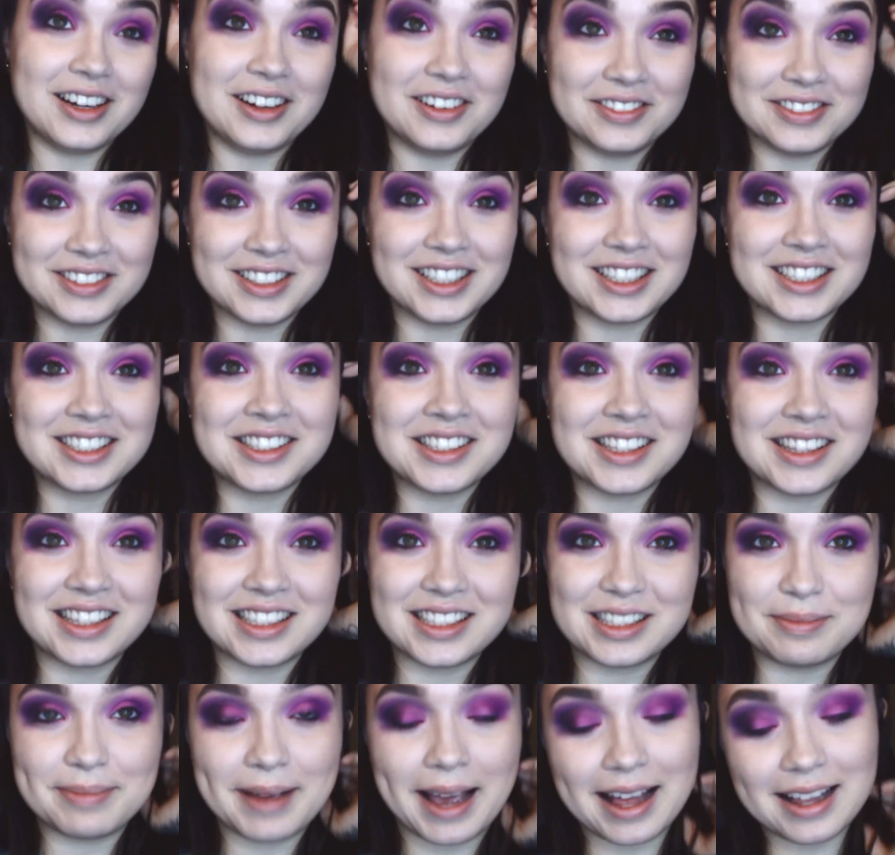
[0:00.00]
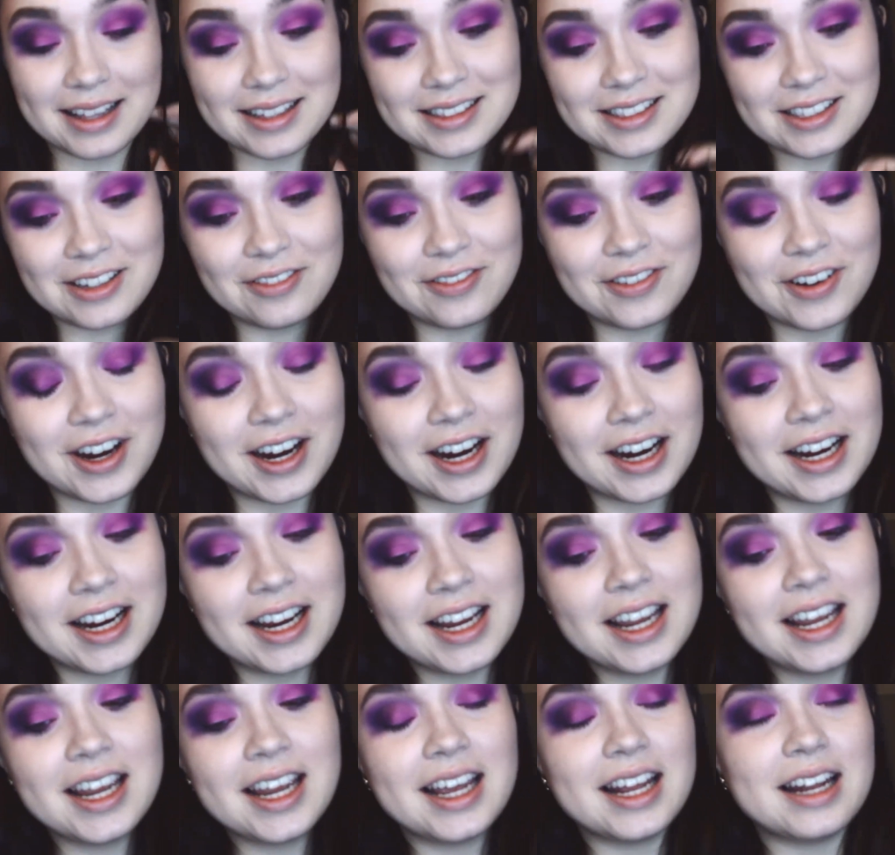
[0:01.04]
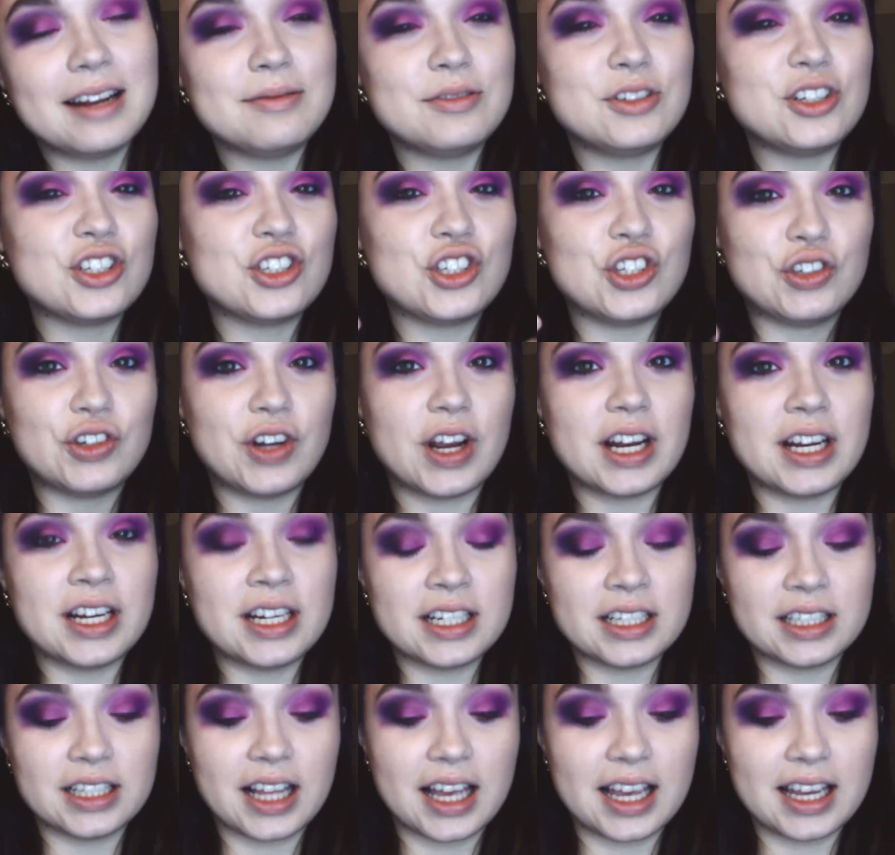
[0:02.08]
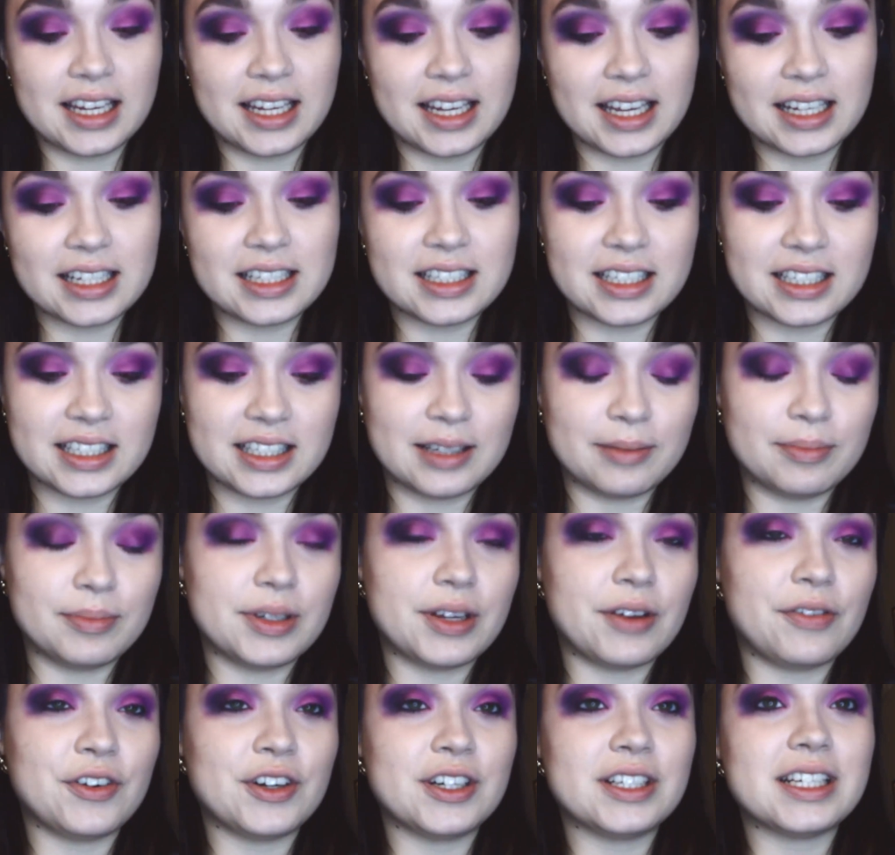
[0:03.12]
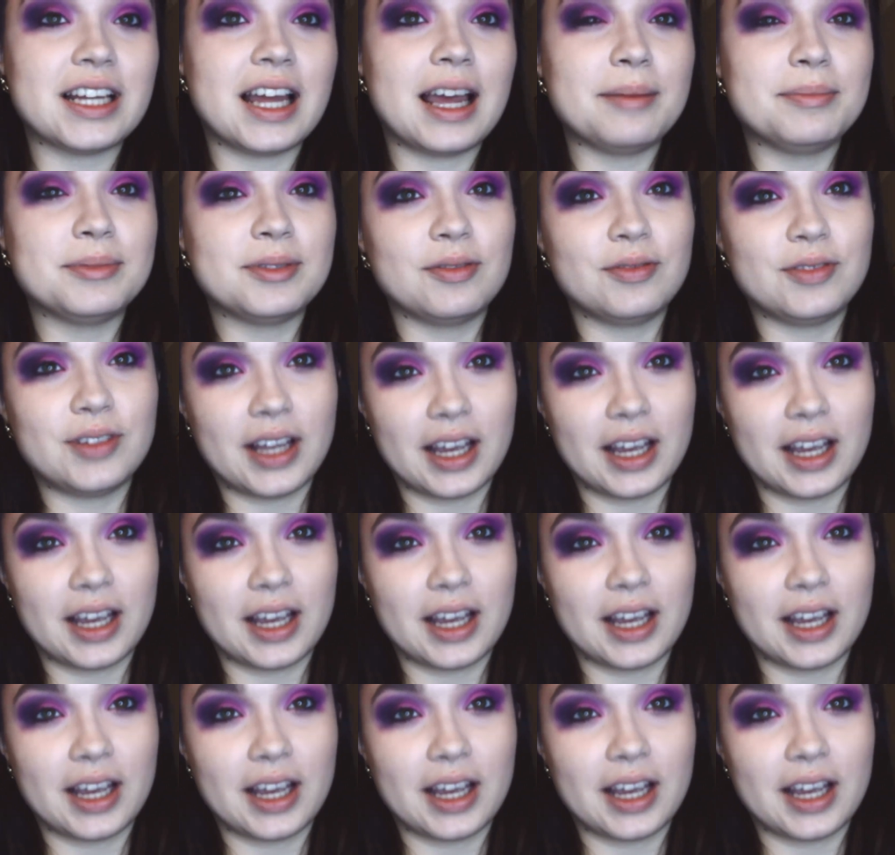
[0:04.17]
of looks with this palette so far. I'm just ready to like get into some different types of